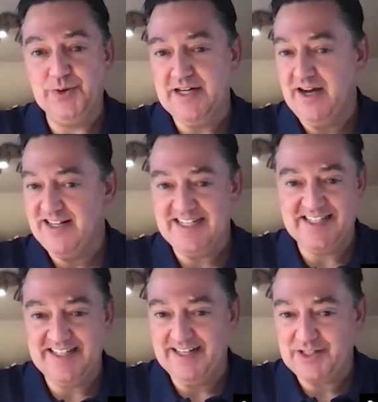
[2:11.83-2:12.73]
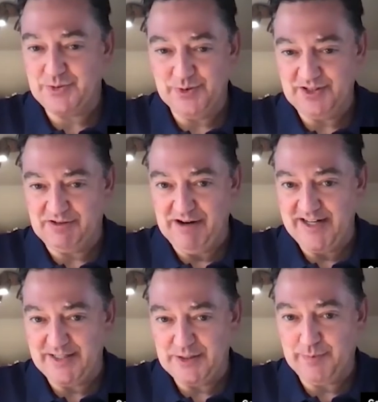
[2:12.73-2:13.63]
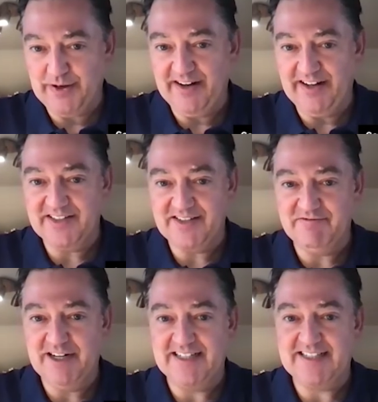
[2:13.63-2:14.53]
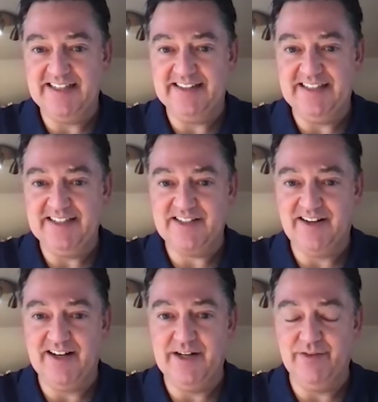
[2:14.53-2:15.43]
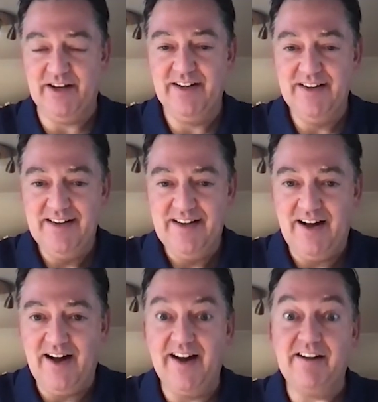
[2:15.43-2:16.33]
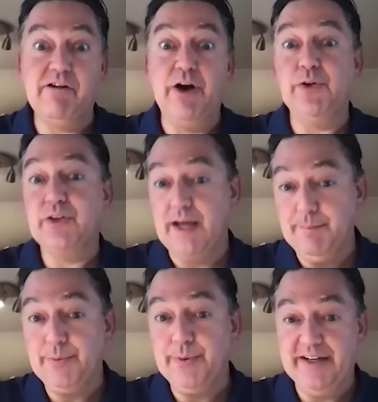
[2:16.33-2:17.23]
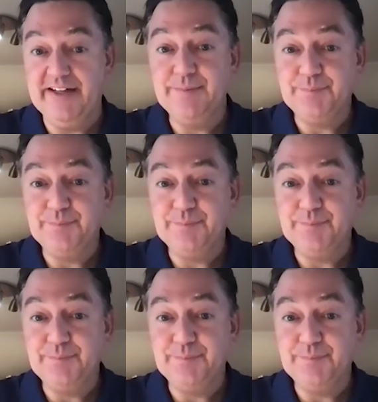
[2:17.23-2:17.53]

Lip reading: in '96 was a great experience and really seeing the inside of a high growth company.